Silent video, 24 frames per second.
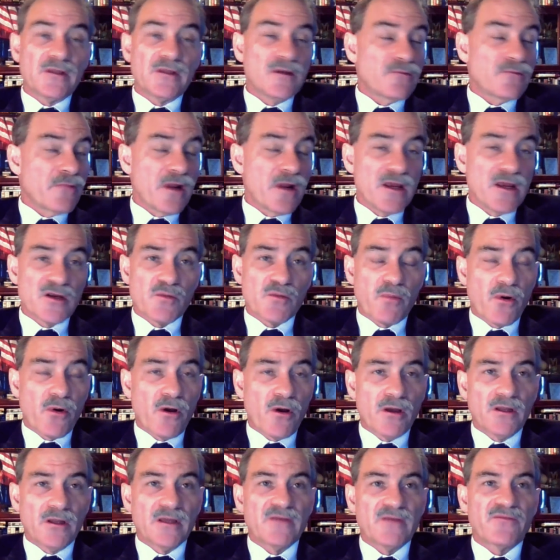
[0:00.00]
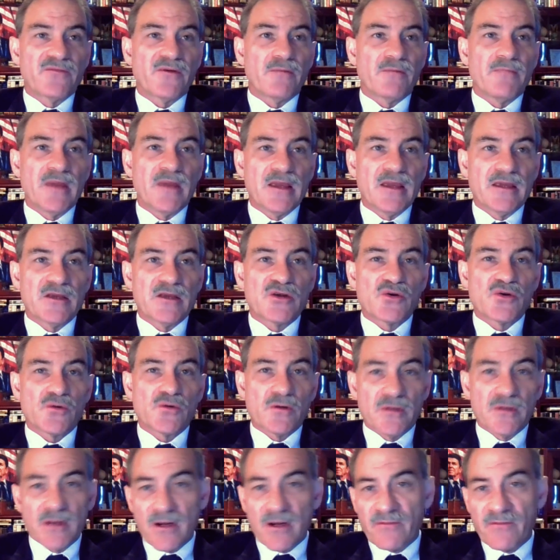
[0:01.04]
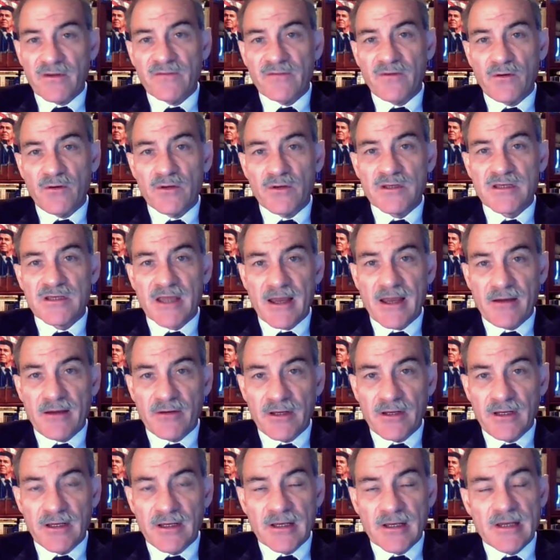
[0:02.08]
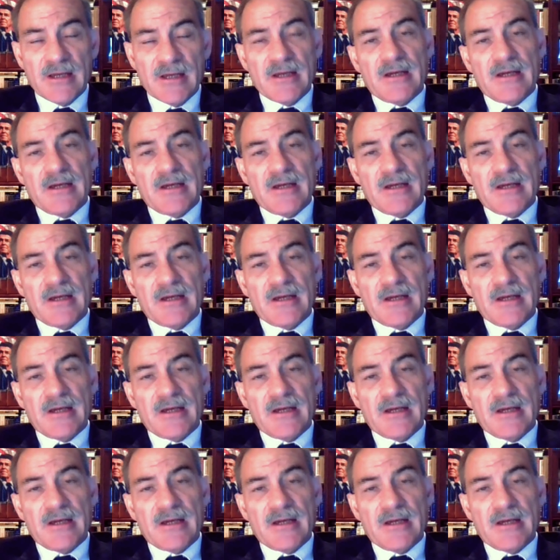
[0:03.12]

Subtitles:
that range broadly from making sure that every vote is counted,